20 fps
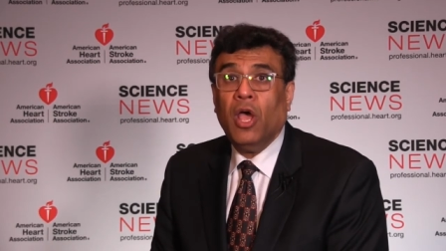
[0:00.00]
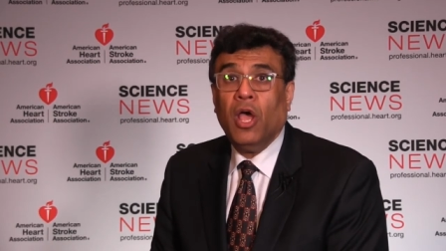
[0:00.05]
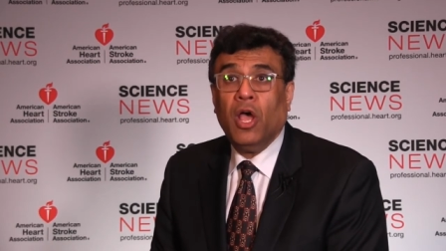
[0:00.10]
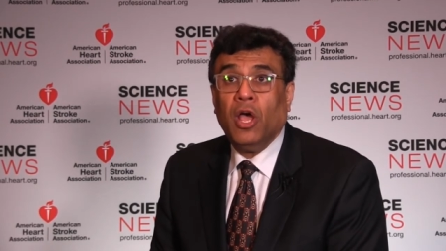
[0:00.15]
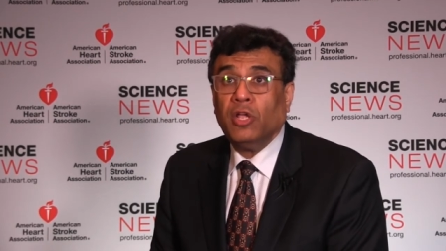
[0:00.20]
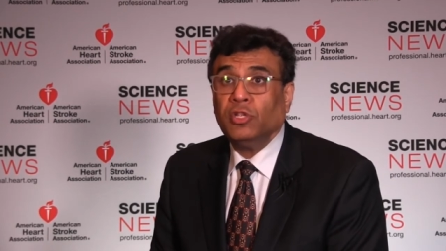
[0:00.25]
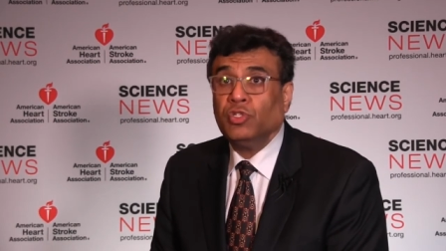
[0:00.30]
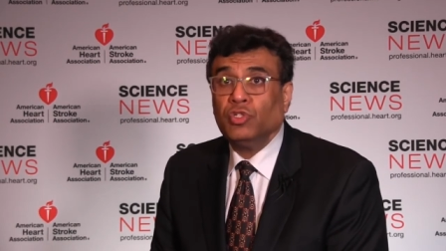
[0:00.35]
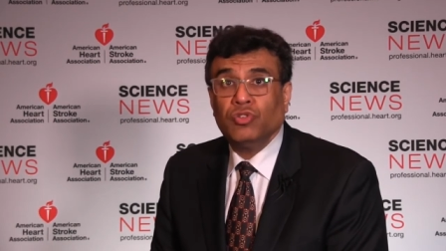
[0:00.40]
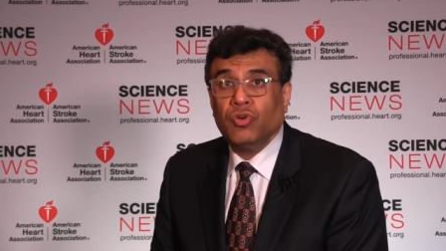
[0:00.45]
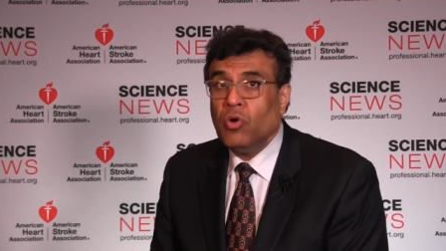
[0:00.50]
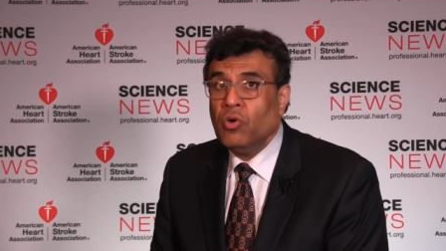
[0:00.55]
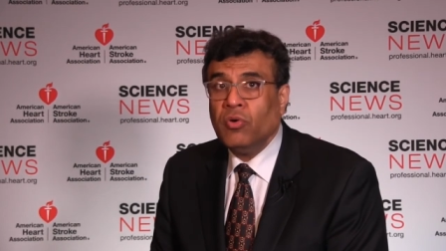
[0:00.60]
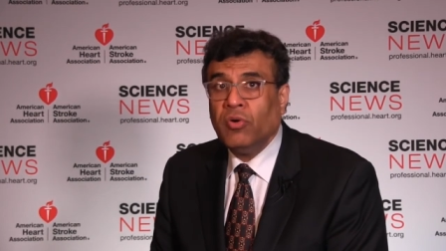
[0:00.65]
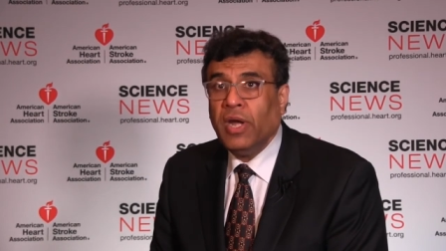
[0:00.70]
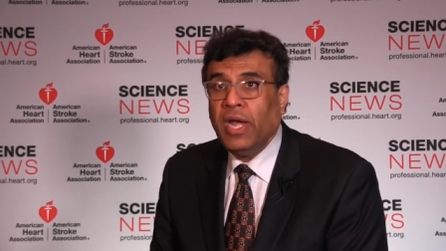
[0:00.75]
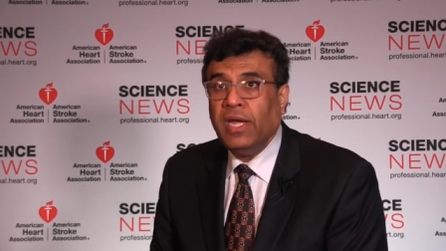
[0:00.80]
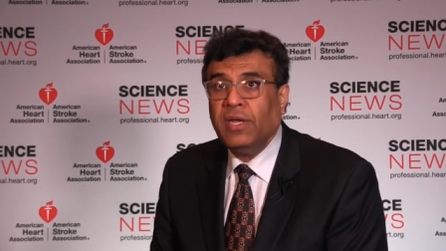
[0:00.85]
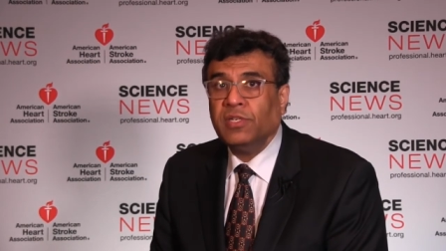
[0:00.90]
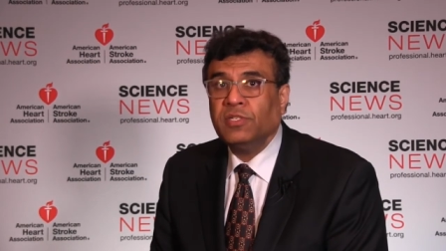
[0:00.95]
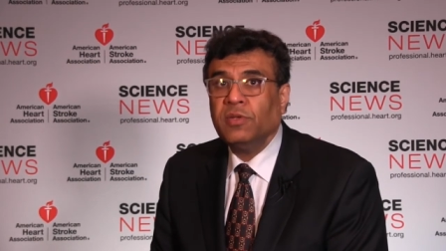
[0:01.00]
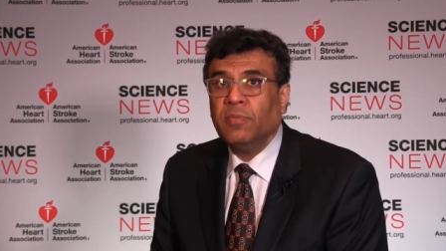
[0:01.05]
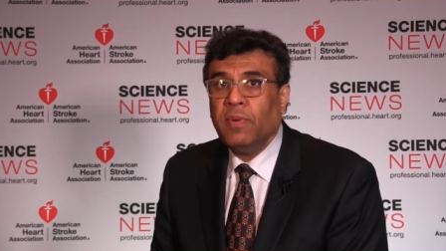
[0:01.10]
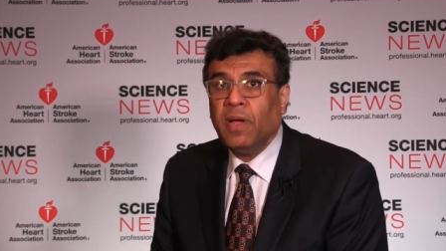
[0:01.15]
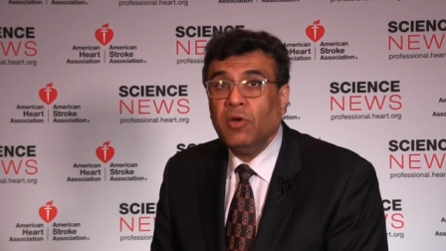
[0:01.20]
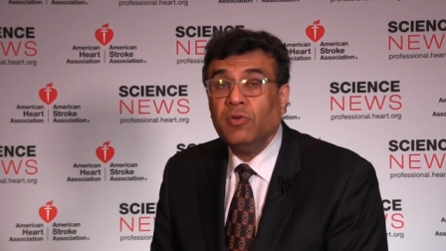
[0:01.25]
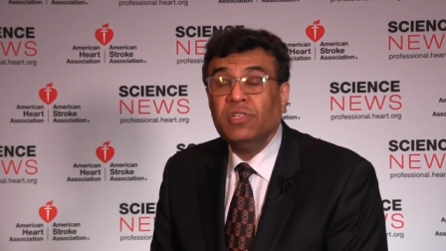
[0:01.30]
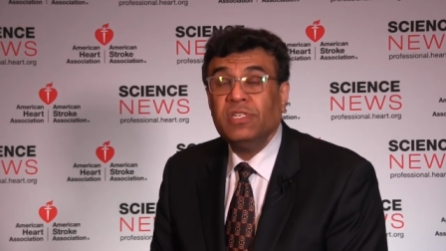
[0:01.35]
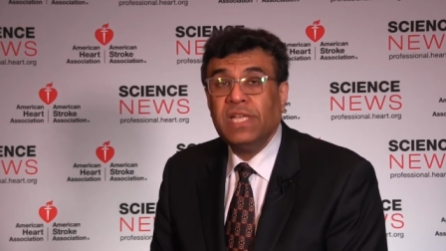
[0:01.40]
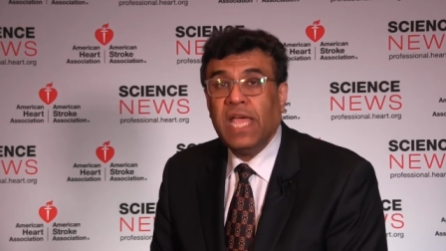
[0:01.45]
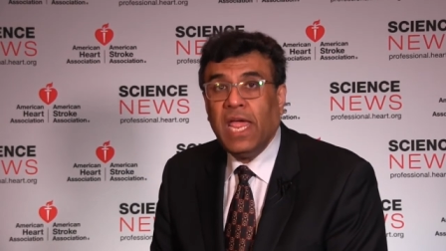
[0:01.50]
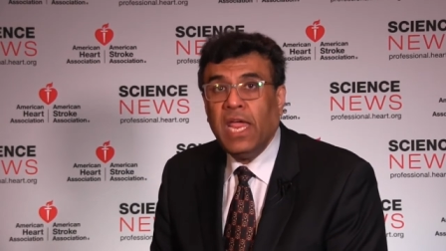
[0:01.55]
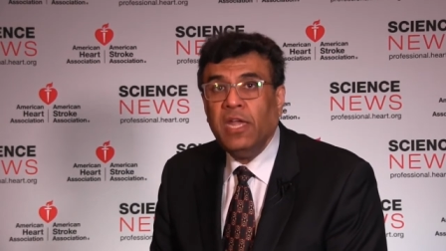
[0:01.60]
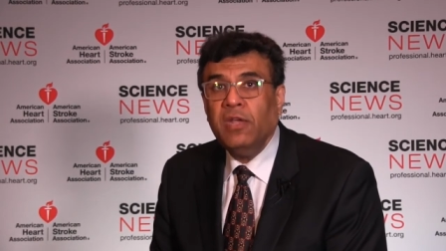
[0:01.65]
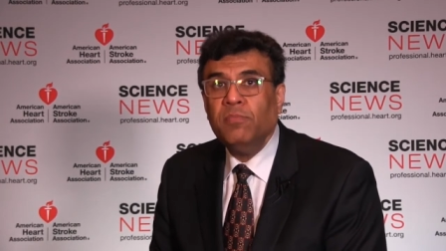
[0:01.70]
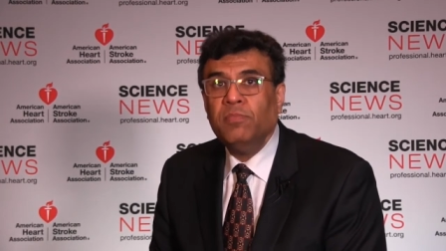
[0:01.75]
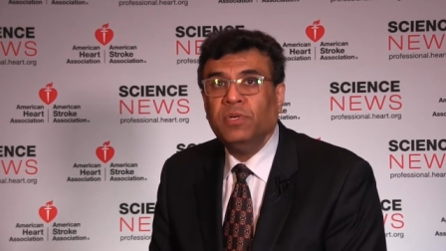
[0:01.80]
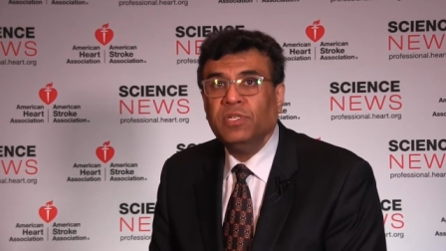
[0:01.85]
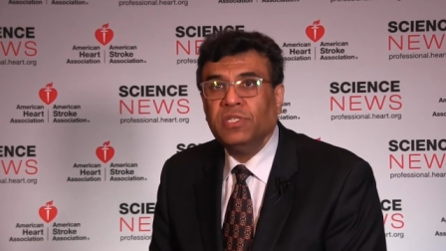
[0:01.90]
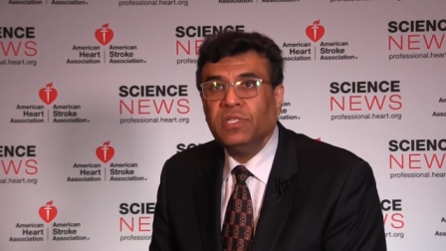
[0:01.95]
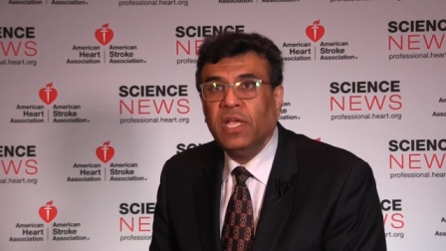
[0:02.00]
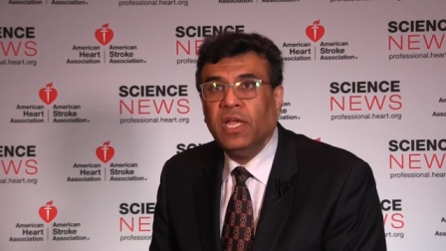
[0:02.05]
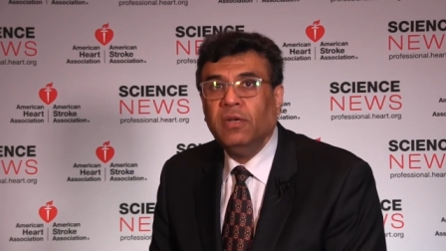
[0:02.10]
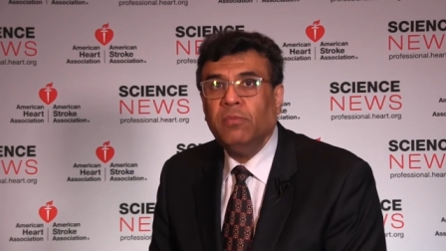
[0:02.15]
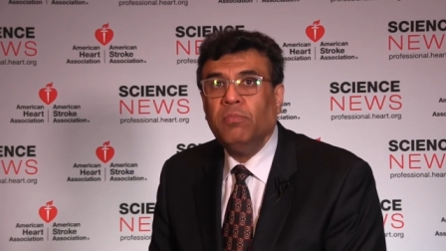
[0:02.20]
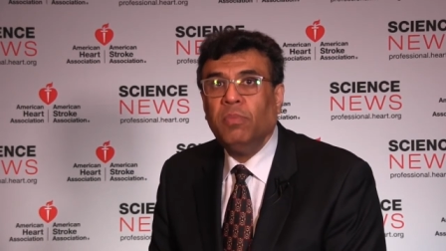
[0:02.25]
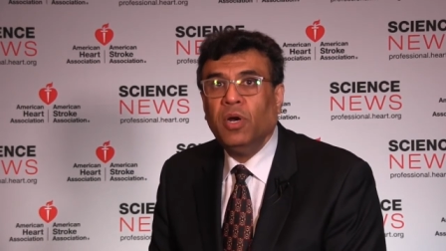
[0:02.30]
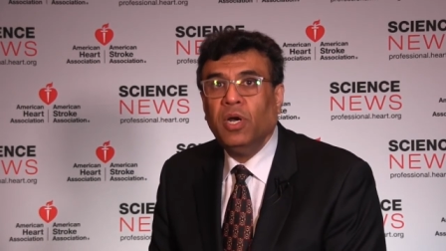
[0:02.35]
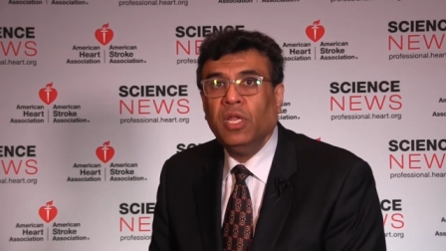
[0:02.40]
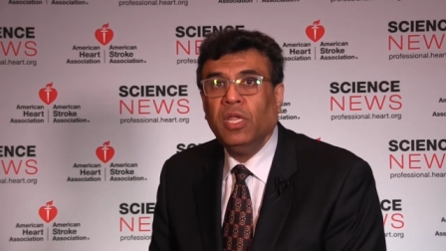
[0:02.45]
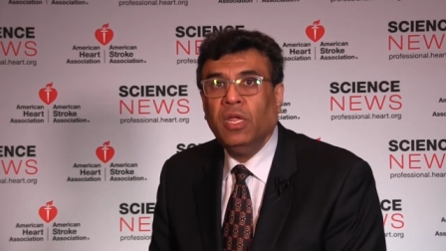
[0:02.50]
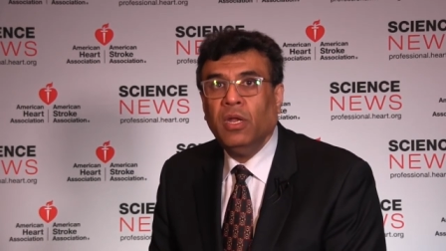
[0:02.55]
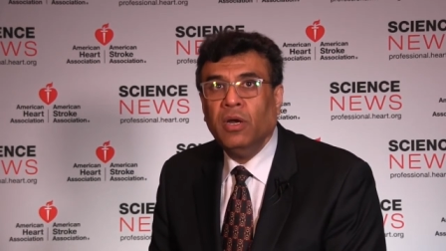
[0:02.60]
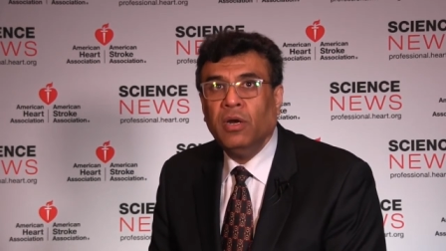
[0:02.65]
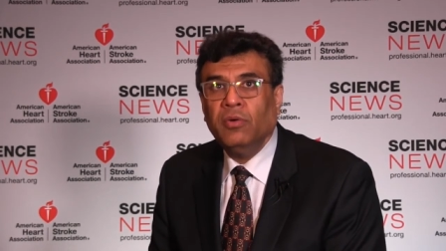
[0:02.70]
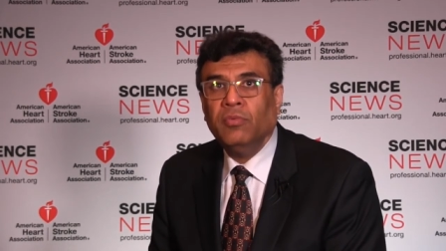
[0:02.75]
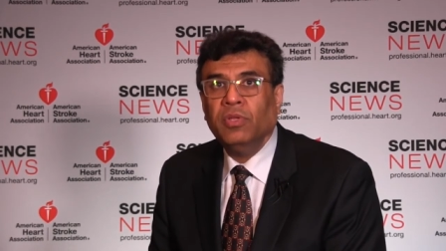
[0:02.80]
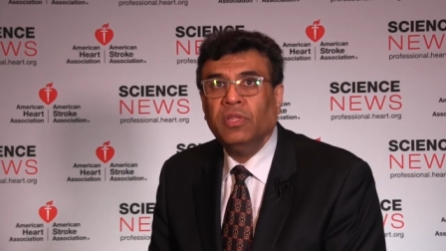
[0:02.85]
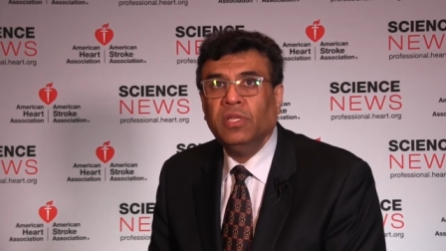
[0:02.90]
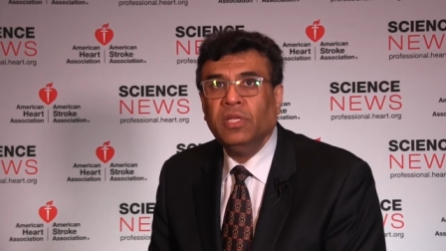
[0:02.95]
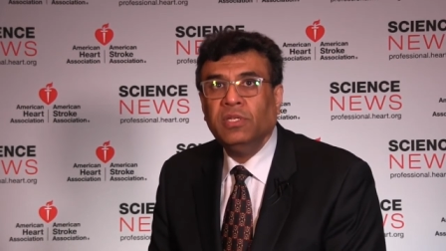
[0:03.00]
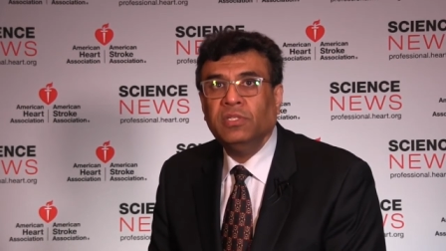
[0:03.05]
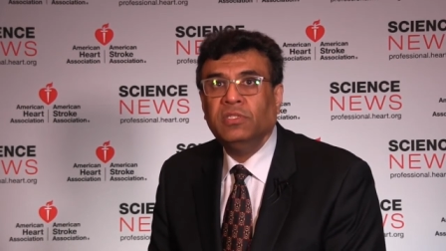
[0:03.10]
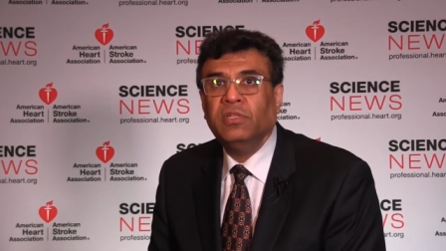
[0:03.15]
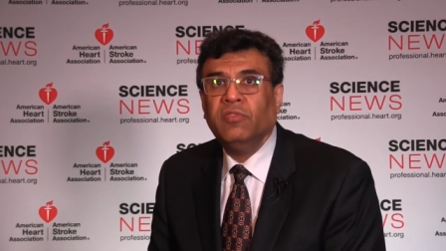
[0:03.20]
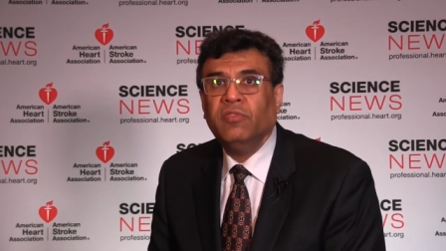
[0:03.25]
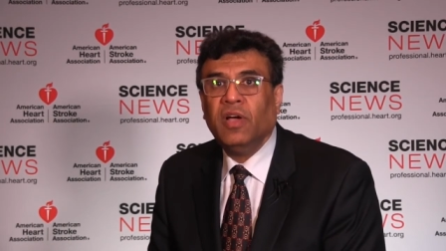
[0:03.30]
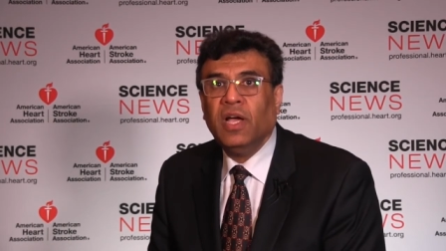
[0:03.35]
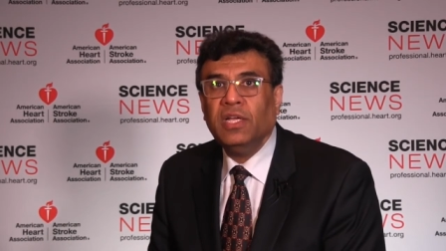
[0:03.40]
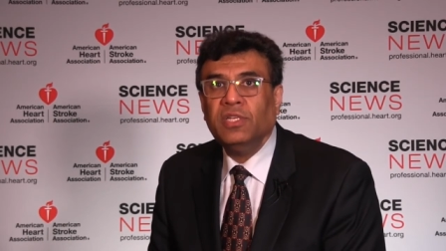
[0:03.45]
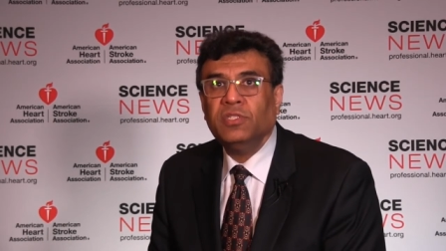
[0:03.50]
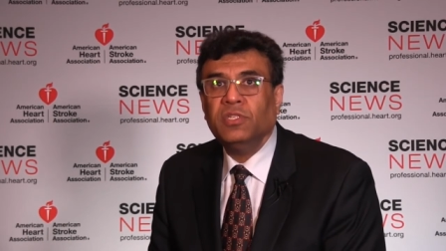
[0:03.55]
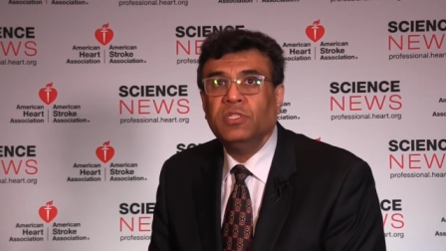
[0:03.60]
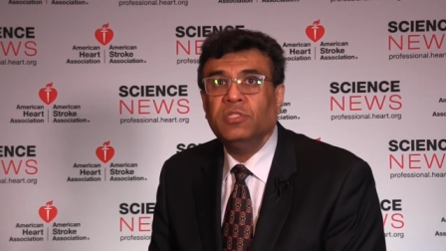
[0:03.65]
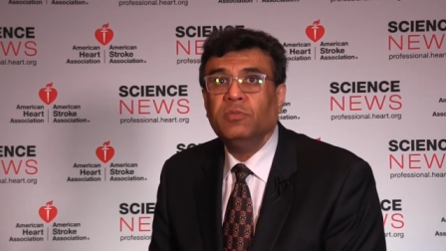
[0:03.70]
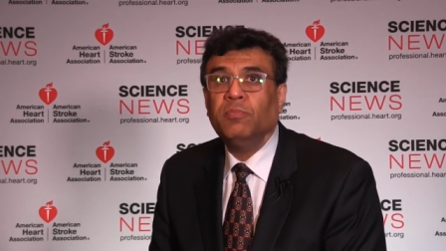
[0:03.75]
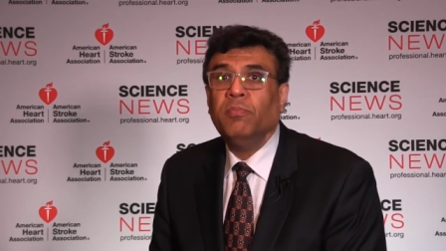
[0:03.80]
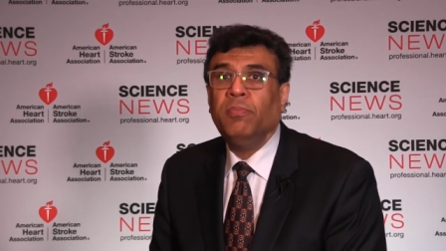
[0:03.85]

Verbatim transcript: uh, stroke rate is about 10% per year with these devices